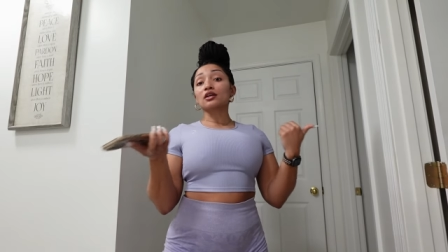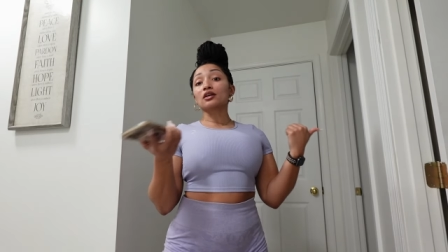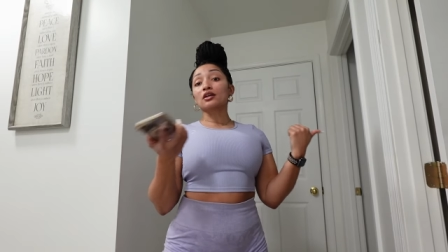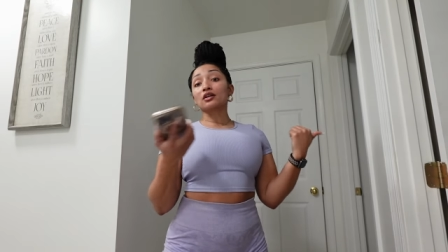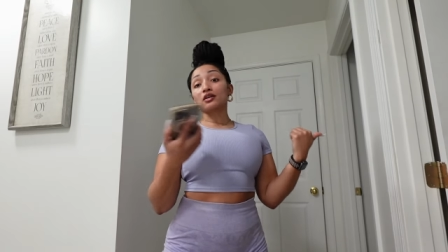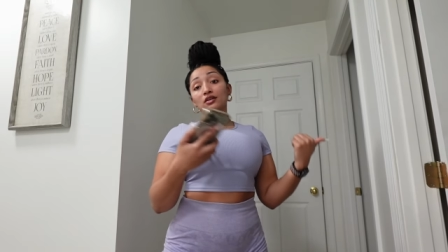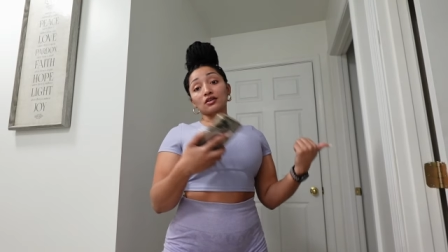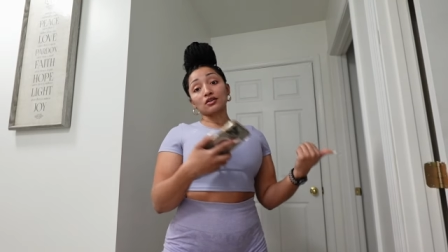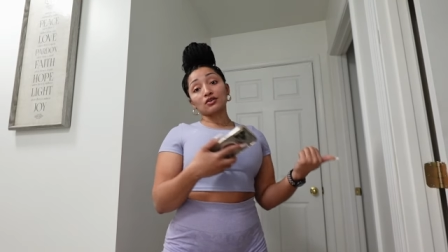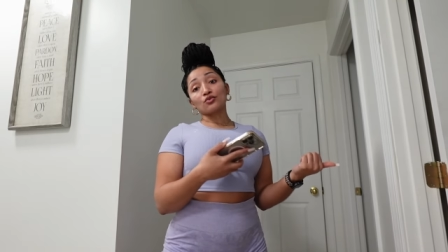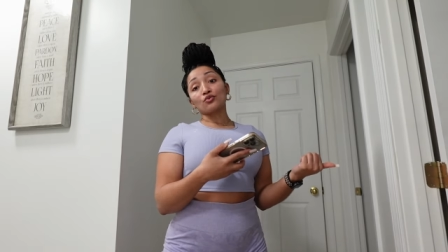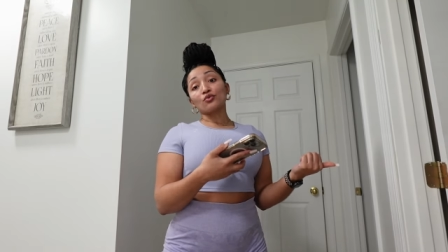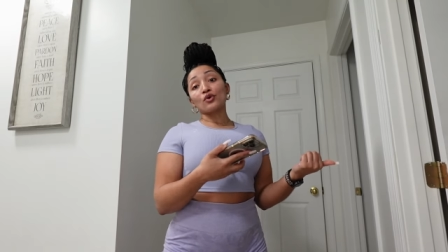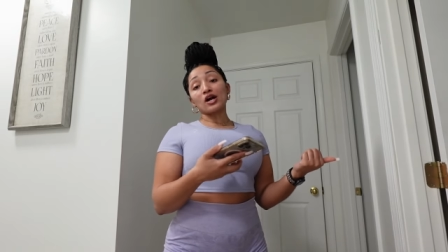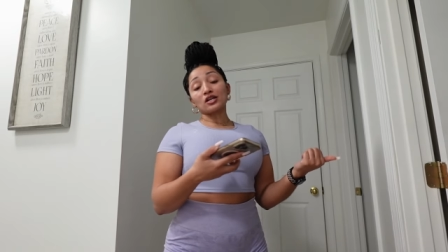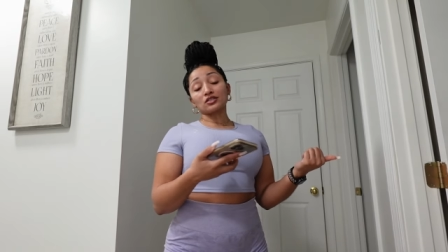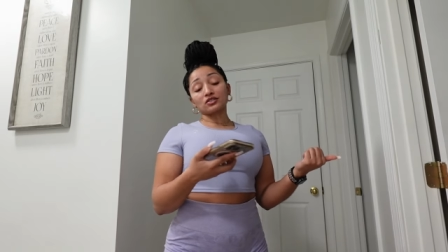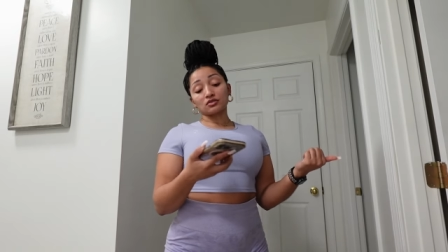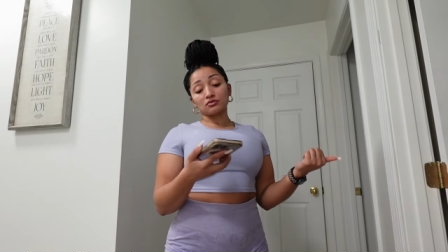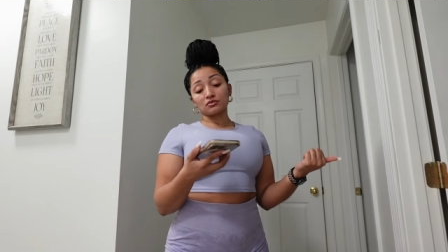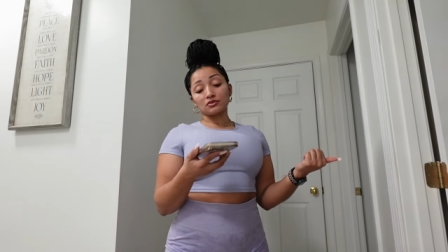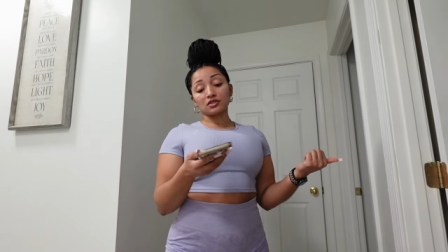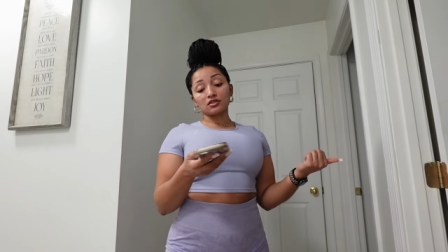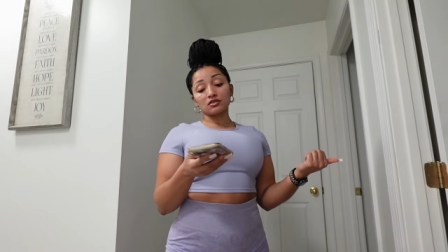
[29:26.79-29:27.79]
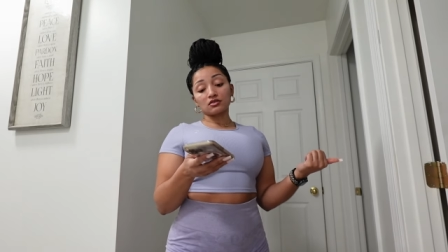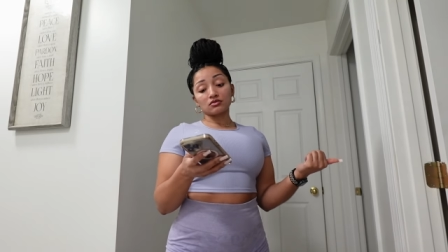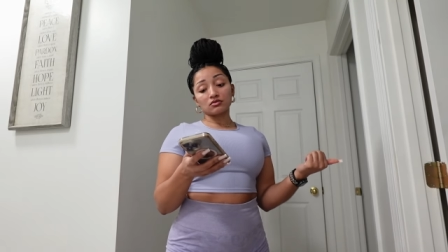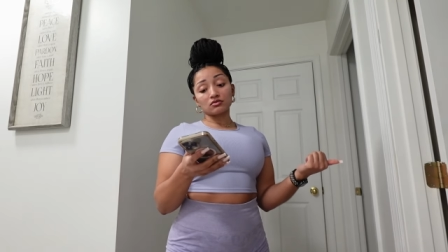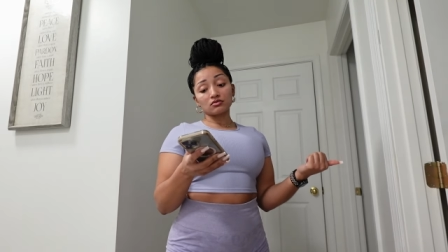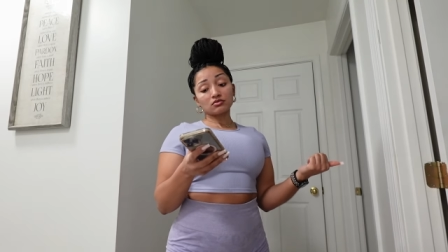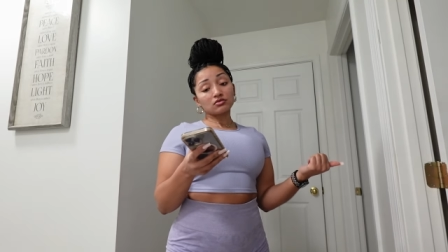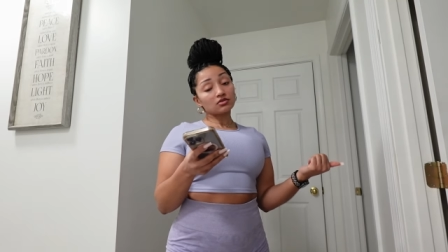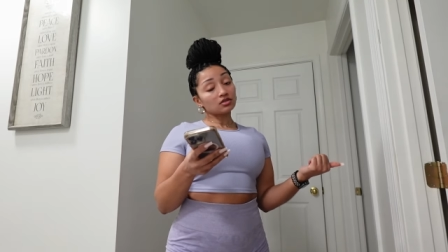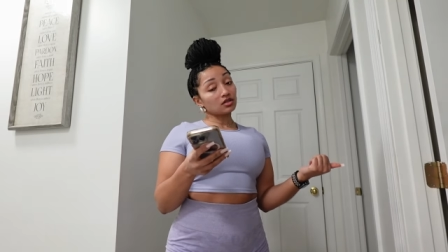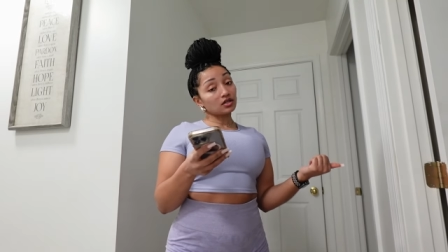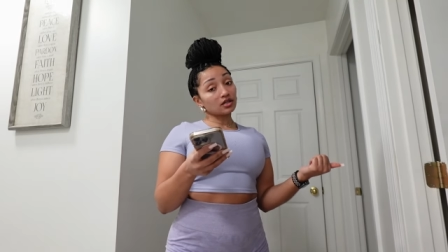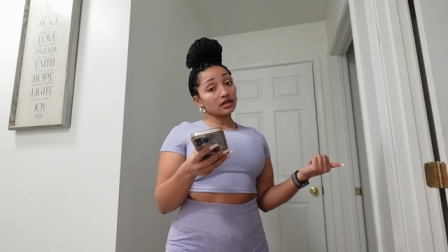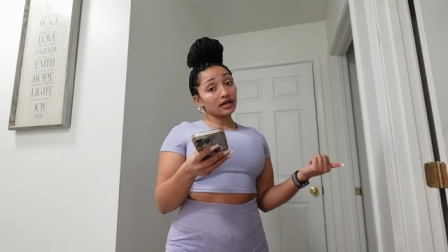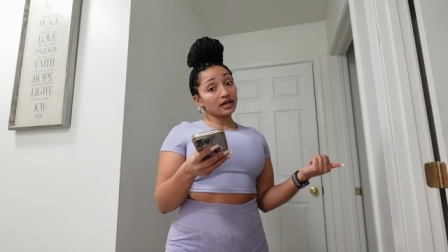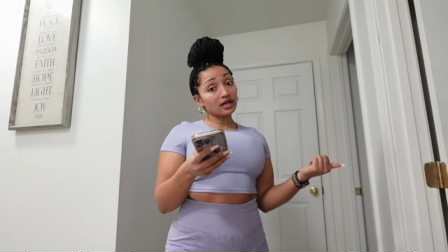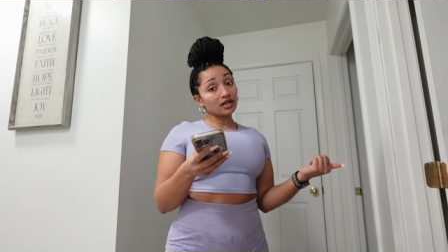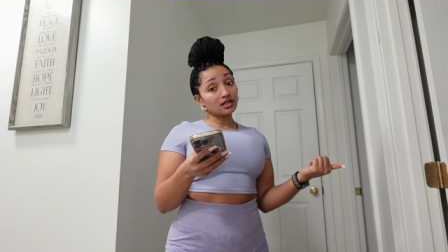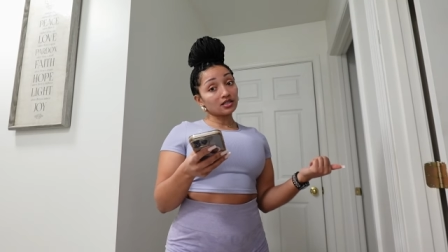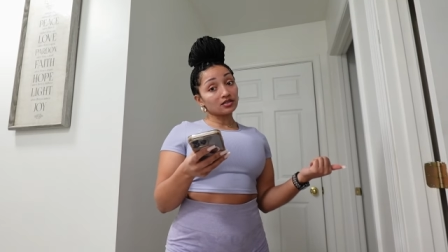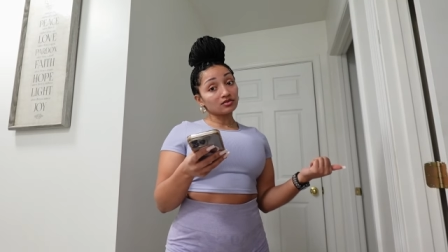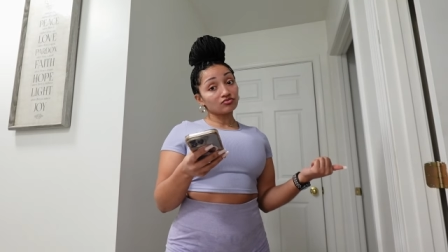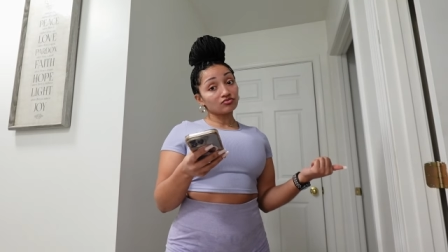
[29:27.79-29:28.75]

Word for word: and wash some clothes, okay?